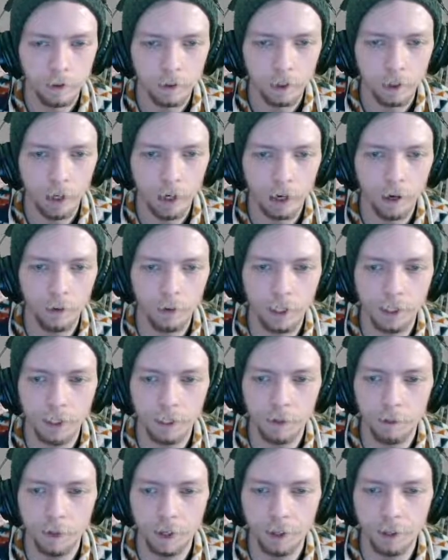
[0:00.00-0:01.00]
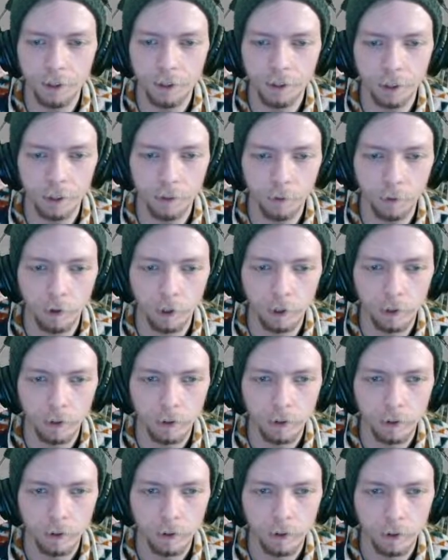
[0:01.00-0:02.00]
Oh, that's the mesh, that's why.
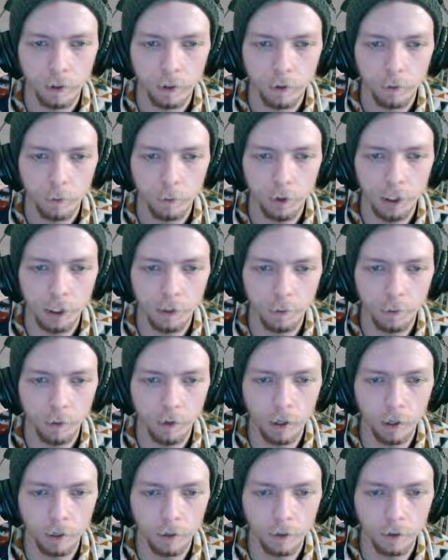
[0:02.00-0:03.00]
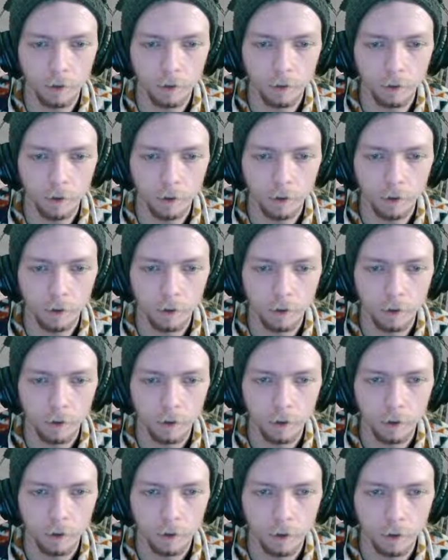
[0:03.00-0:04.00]
We just want
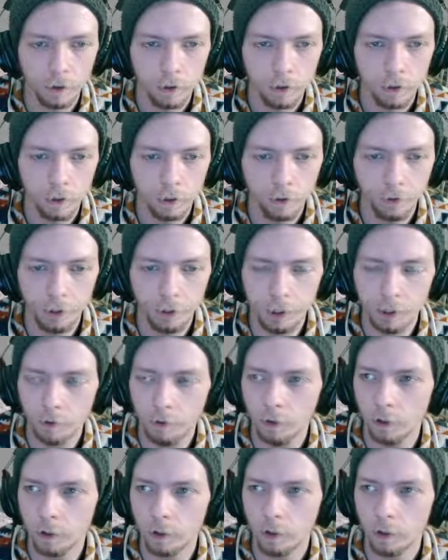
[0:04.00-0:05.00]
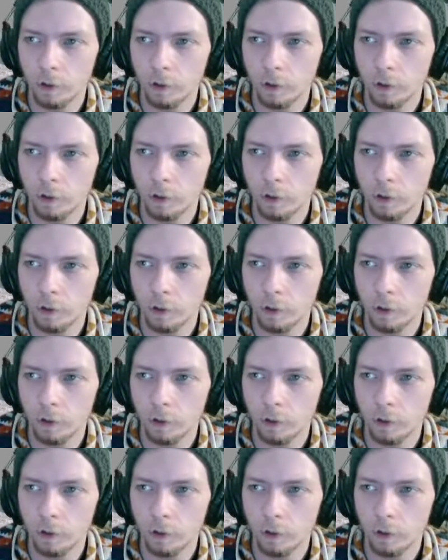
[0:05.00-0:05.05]
this one.